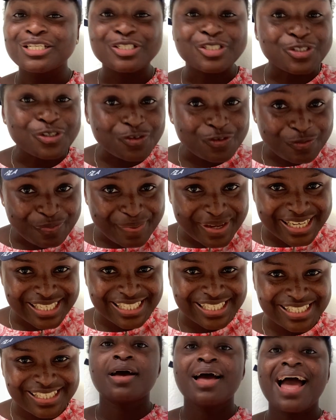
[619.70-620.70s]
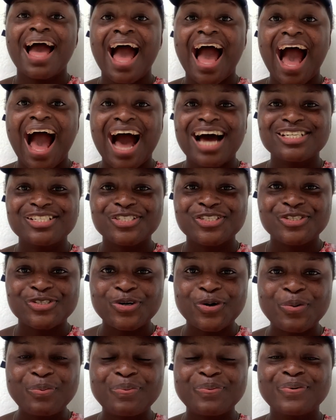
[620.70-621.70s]
toothpaste, hand
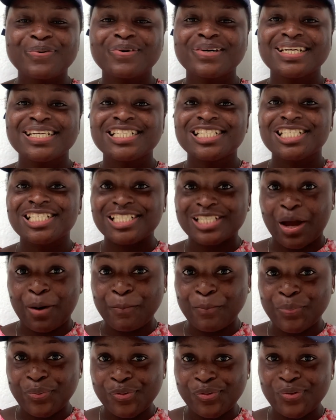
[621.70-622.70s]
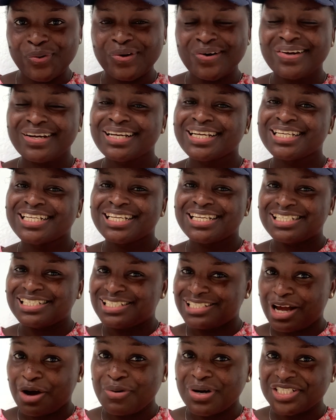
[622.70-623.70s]
soap, shampoo,
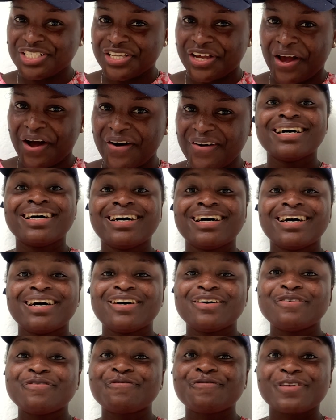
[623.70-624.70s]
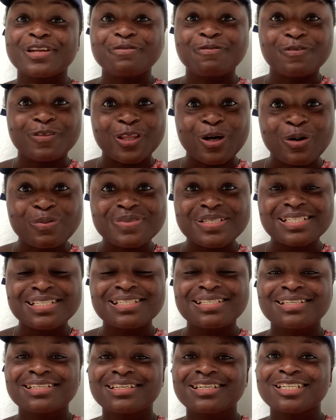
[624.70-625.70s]
shower gel, flip-flops,
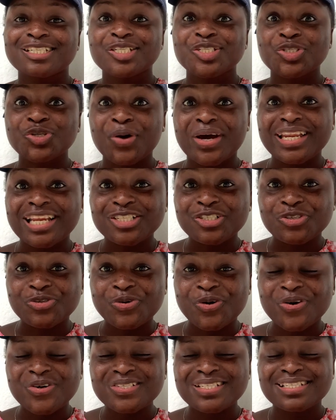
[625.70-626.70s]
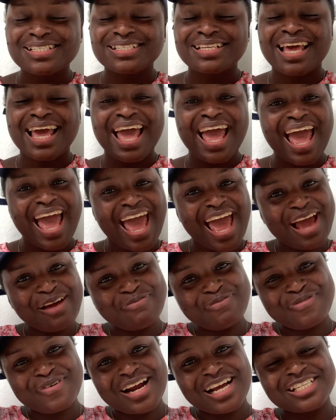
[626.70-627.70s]
toilet rolls,
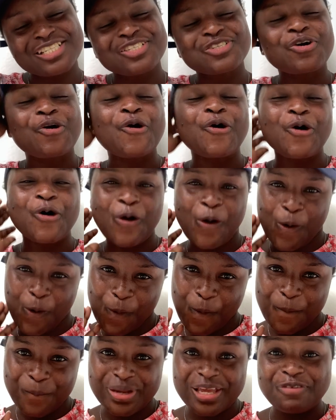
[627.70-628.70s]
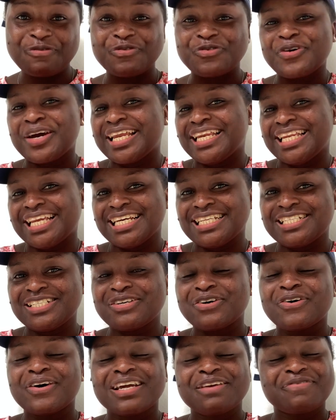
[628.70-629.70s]
hairbrush or comb. If you're a lady
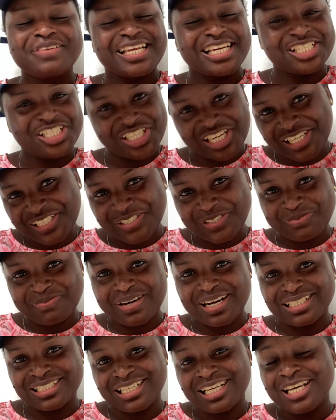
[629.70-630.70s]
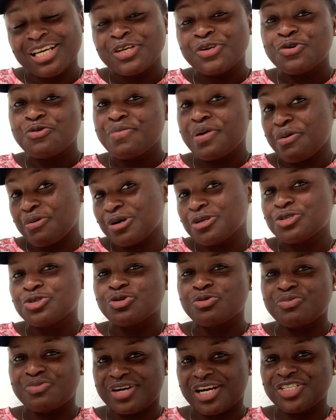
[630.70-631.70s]
or even a gentleman, you may want to
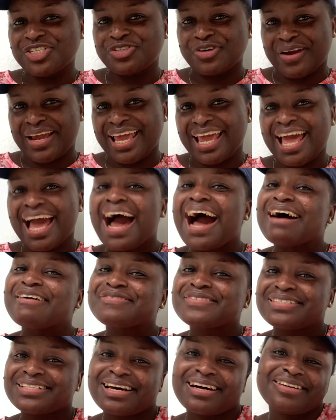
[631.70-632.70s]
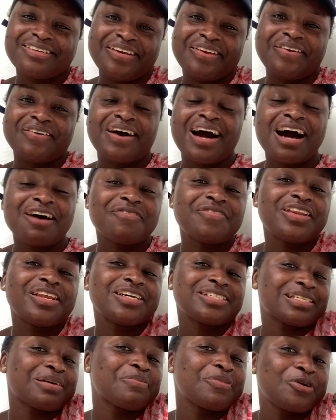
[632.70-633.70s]
brush your hair after, you know, having
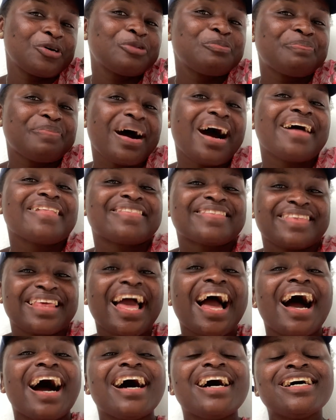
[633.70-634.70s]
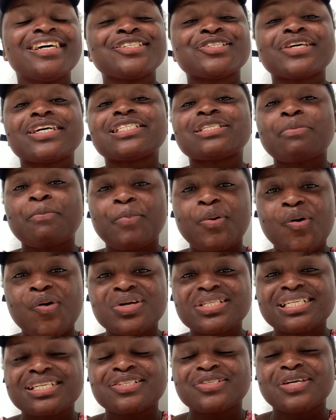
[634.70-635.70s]
some good bath. Yeah, so it's
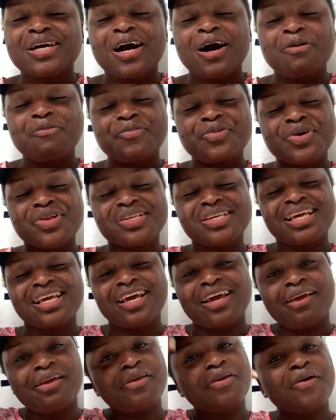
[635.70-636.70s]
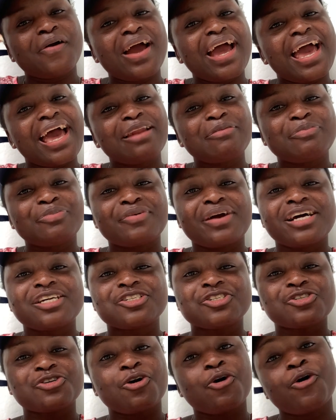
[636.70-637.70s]
important to come with your
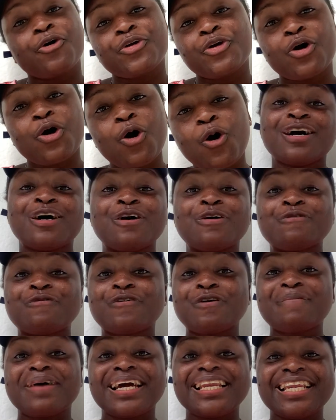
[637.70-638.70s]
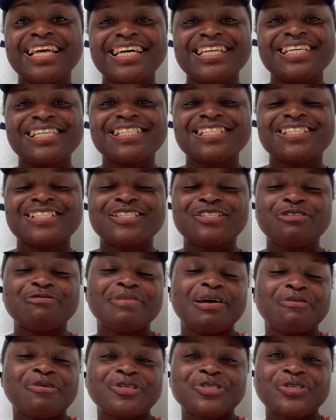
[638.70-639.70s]
hairbrush or your comb. For my ladies, you
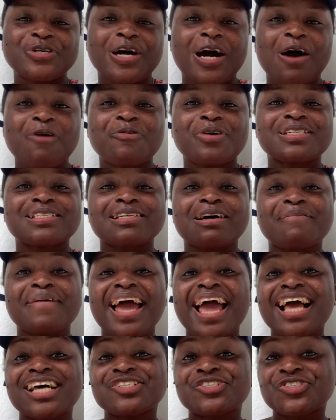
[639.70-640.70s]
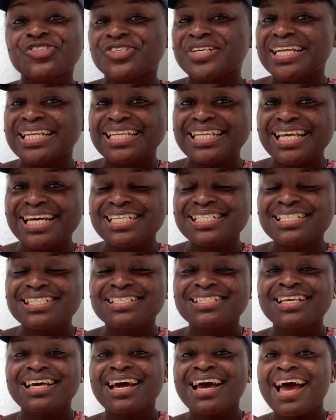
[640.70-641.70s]
may want to come with some hair straighteners,
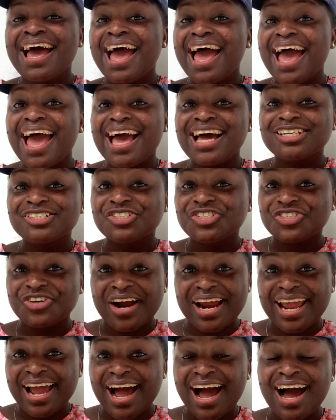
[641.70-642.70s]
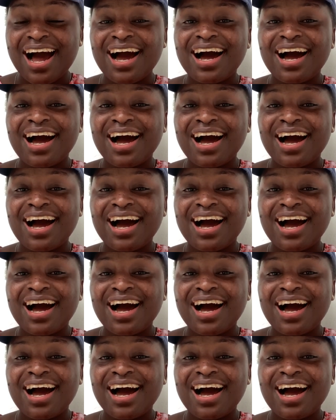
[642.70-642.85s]
hair dryer,